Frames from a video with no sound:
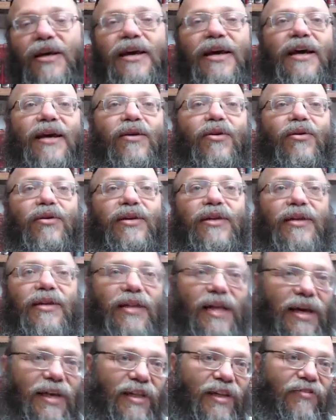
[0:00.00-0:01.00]
and
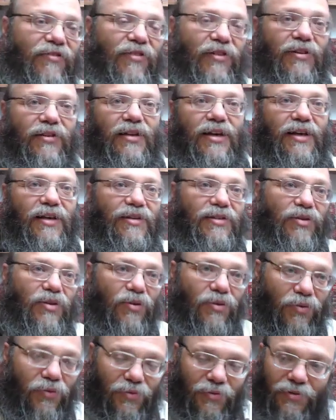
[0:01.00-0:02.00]
like different
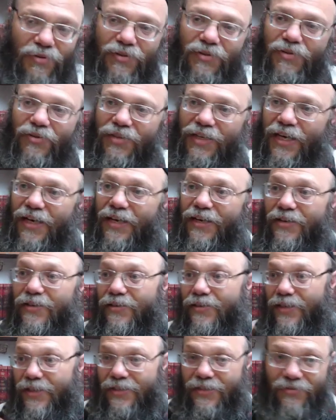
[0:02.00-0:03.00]
so then
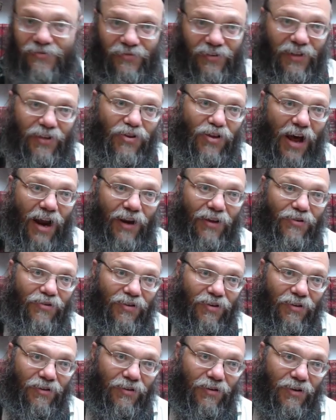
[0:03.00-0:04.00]
it's very
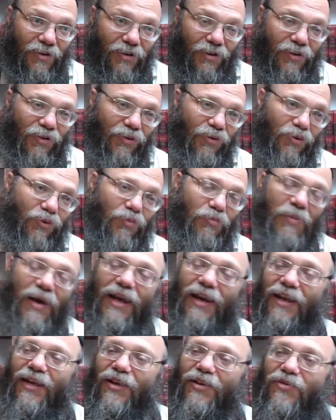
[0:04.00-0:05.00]
challenging to
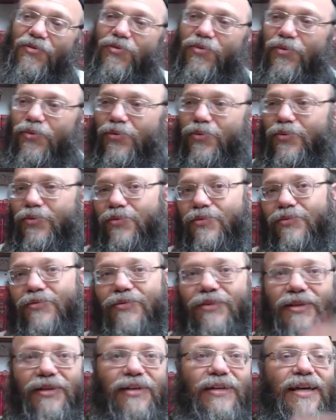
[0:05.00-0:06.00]
manage to
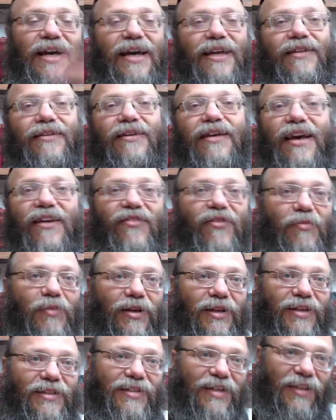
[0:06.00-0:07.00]
get
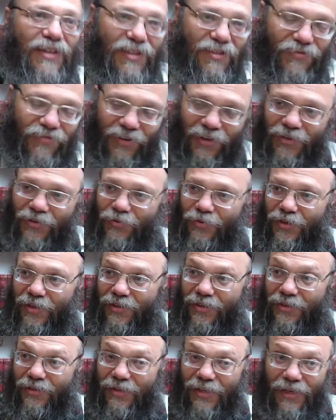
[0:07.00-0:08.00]
everybody satisfied
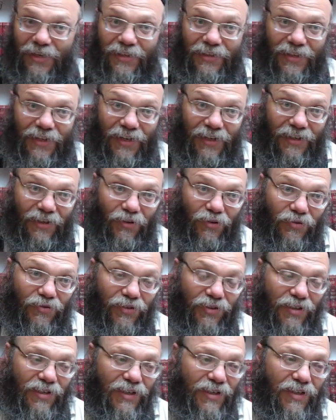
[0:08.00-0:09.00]
with like telling over
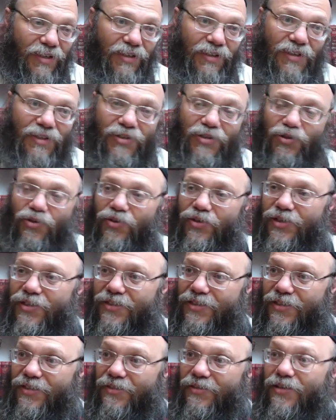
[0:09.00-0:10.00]
the stories,
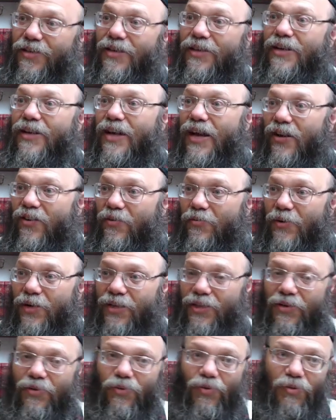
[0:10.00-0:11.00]
and
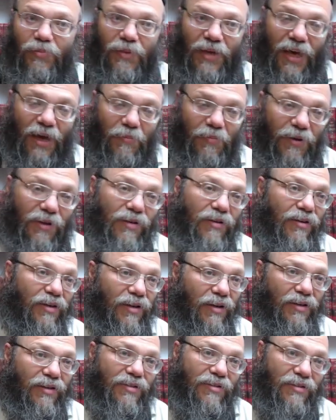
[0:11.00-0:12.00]
everybody will be happy. It's